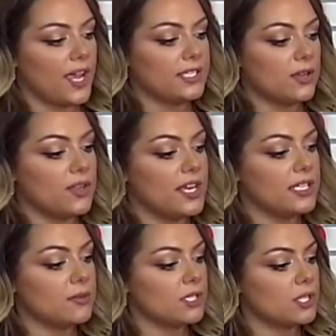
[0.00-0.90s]
Okay, so
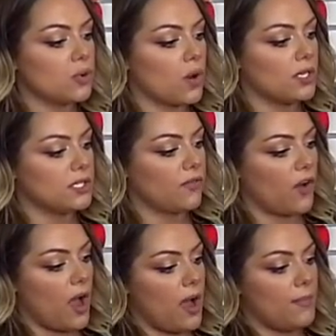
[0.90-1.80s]
this was sourced
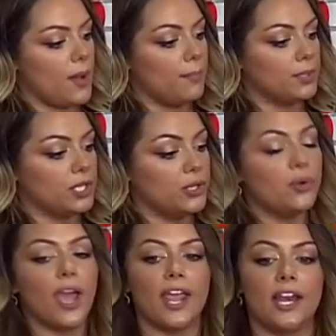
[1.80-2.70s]
from
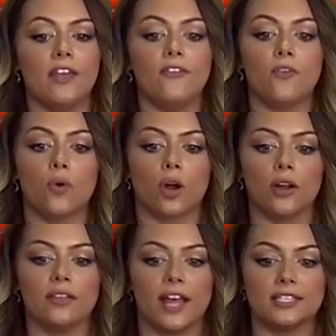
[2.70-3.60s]
Blue
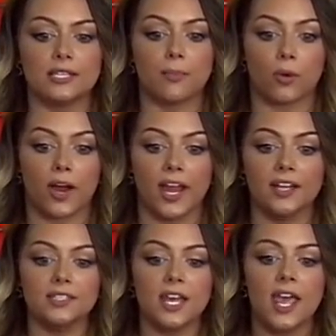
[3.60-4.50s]
84, that's the
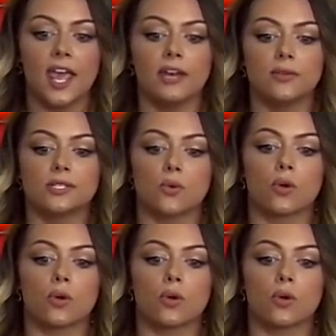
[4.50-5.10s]
brand, and it was